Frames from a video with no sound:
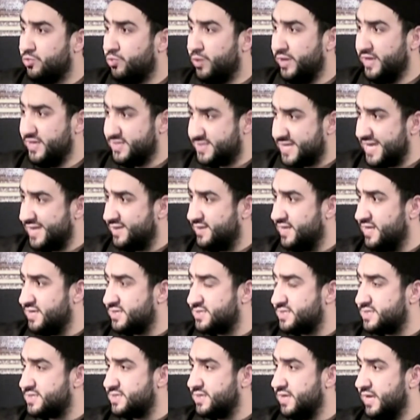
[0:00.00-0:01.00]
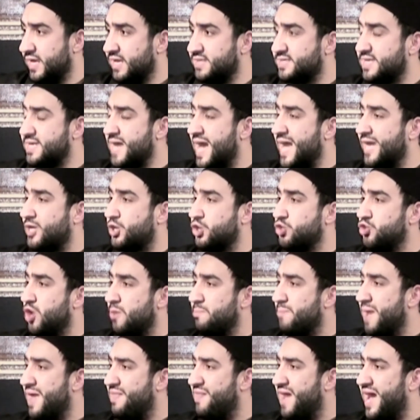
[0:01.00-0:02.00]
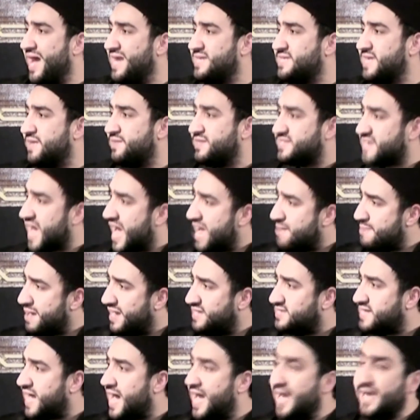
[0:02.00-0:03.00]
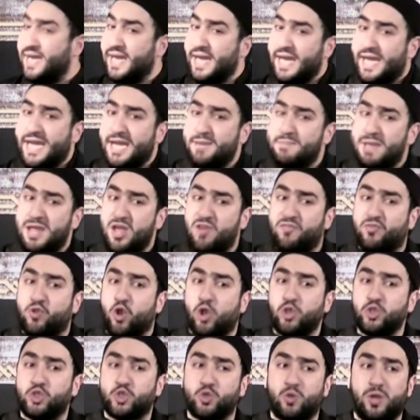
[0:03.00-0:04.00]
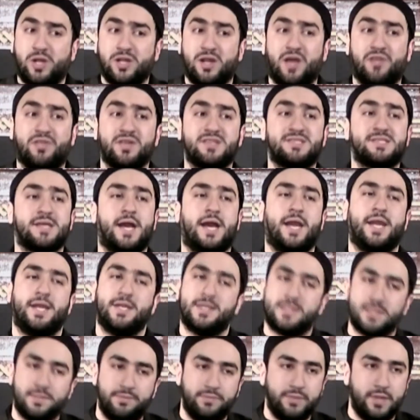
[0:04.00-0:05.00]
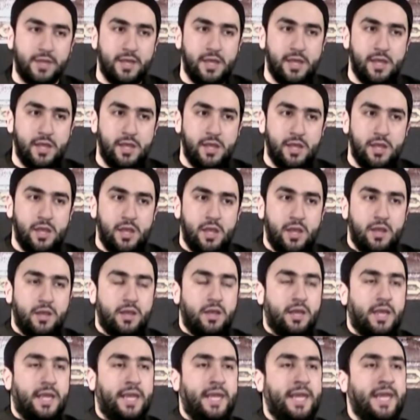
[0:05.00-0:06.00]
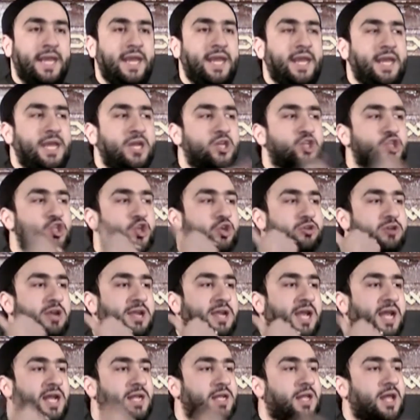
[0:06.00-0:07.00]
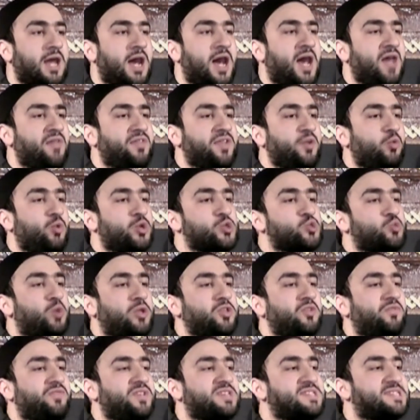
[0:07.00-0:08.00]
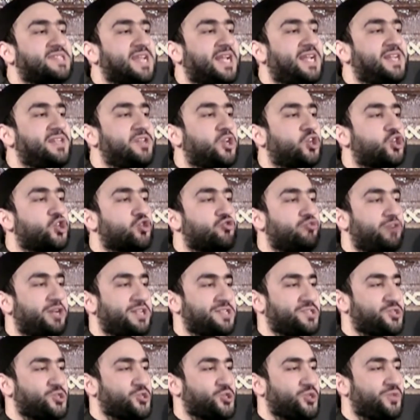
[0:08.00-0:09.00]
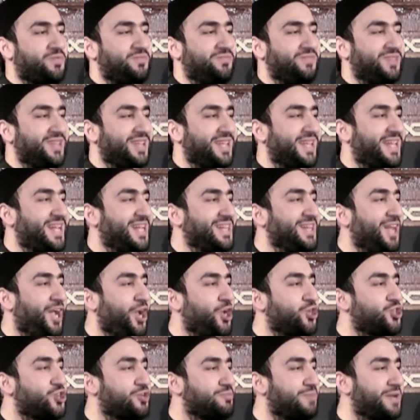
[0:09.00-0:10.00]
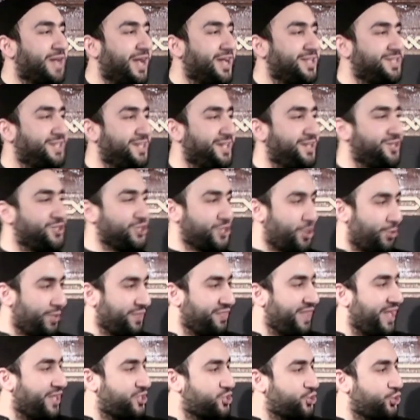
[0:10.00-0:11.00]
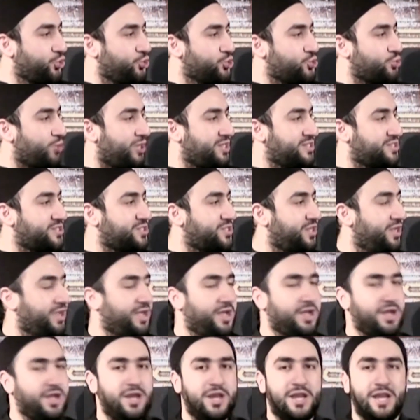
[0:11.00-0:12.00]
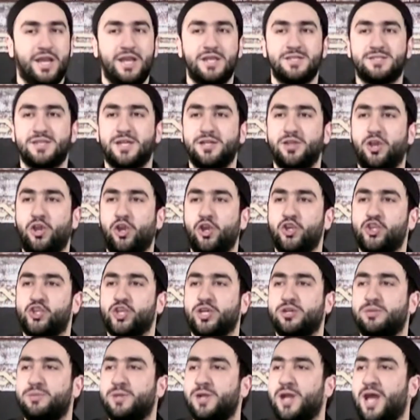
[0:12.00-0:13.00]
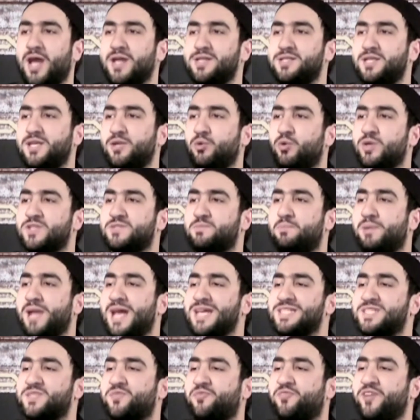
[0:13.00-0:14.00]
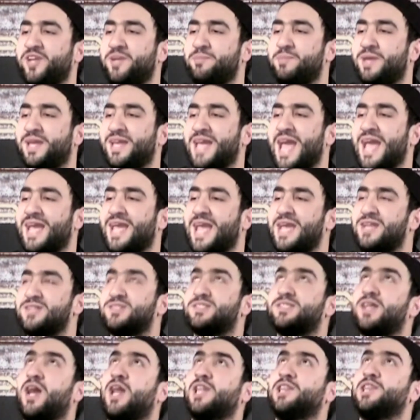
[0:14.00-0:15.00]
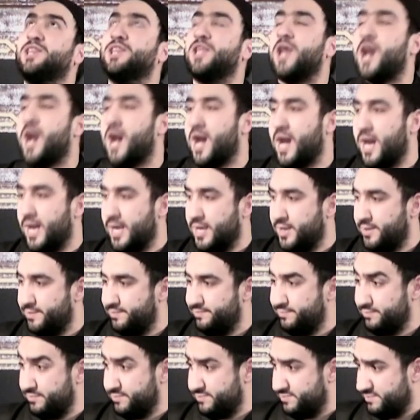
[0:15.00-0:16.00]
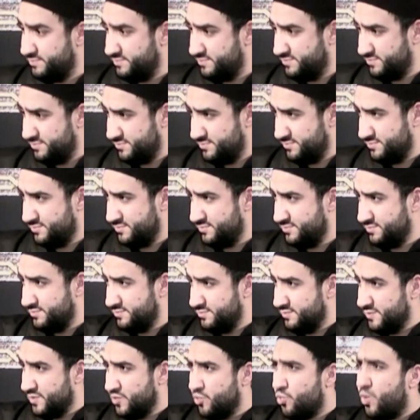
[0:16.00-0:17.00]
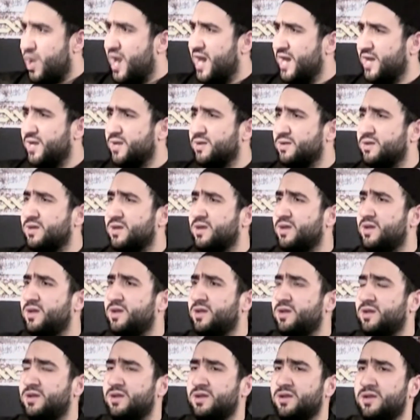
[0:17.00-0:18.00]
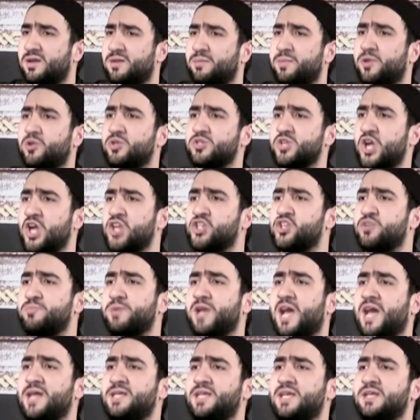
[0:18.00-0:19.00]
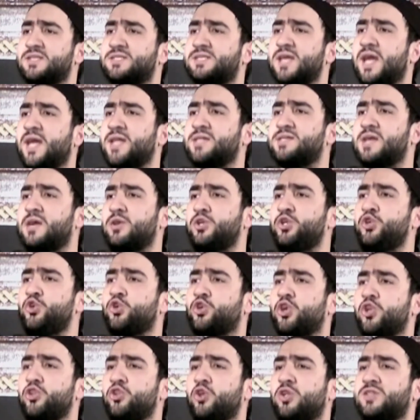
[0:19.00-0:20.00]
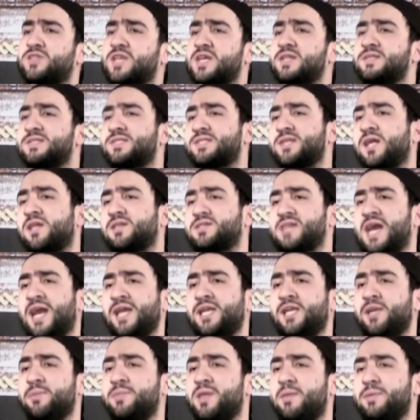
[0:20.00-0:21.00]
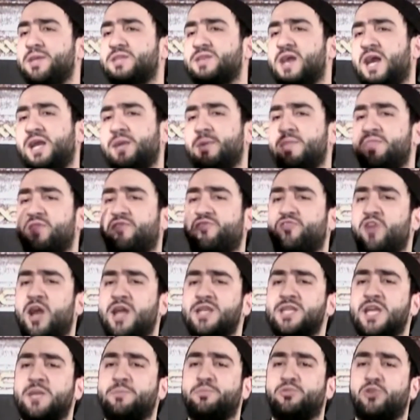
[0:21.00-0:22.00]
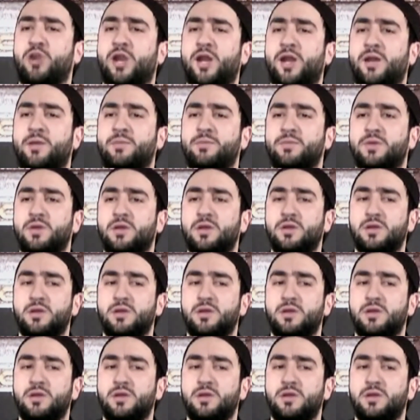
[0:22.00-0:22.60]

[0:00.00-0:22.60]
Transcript: When he said this, he said, I could not bear the idea that I may die. He may have gone to another side. He, Shuraih al-Qadi, was one of the signatories. Kill Hujr bin Adi. Do you know what the excuse was? He said Hujr bin Adi was blaspheming against Allah. Why? Because Hujr bin Adi said, you cannot insult Ali ibn Abi Talib in the Friday prayer.